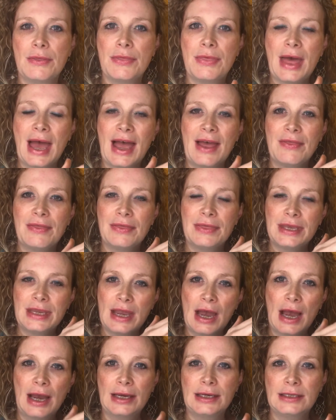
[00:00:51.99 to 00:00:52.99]
that
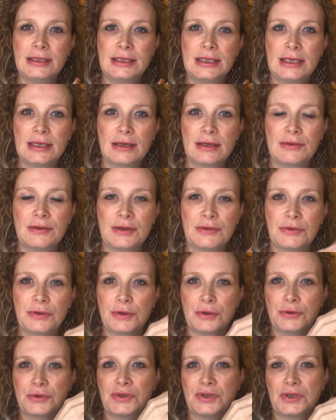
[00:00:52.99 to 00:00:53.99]
the idea that
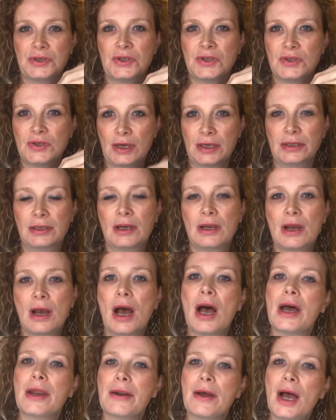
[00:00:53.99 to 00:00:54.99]
there's a sudden
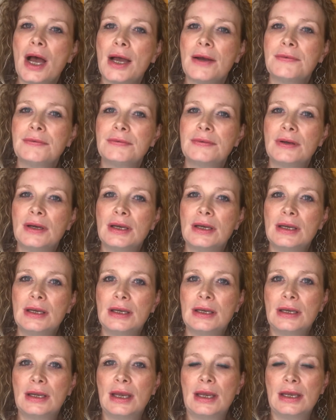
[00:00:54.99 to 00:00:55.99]
cutoff
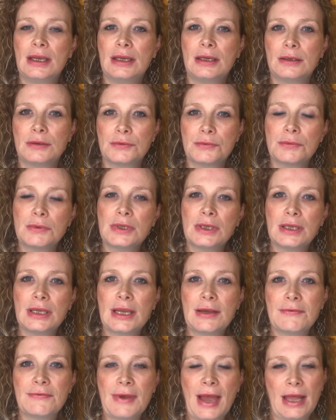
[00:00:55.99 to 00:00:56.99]
is
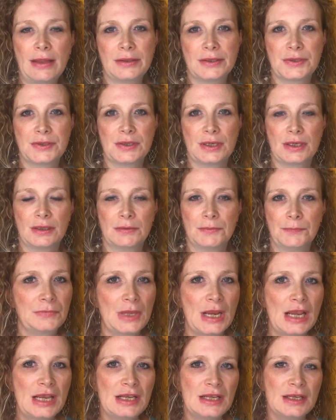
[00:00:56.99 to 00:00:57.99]
really a fallacy.
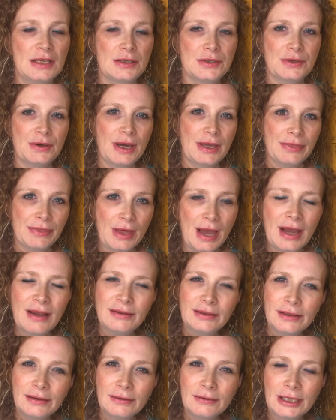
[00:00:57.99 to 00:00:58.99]
So I
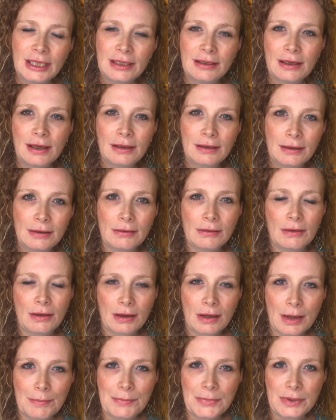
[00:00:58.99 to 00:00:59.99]
thought, you know what, I'm going to
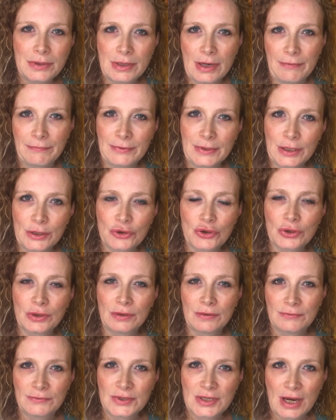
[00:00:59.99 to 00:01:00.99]
look up the
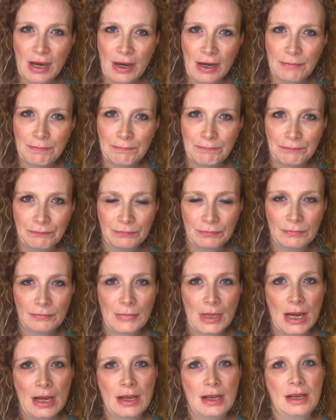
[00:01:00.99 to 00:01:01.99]
definition of time.
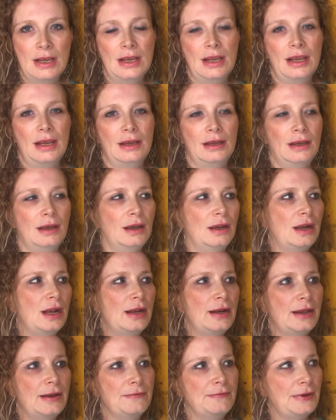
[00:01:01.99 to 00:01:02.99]

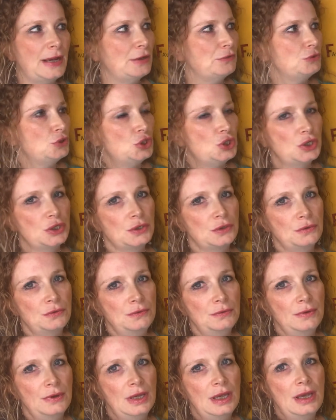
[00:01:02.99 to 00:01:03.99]
And I found
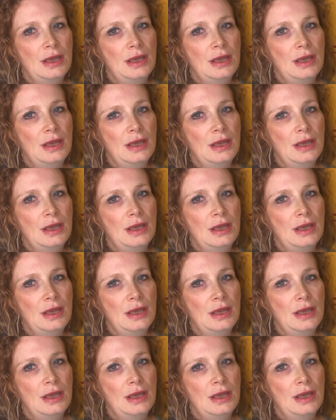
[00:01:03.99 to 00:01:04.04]
two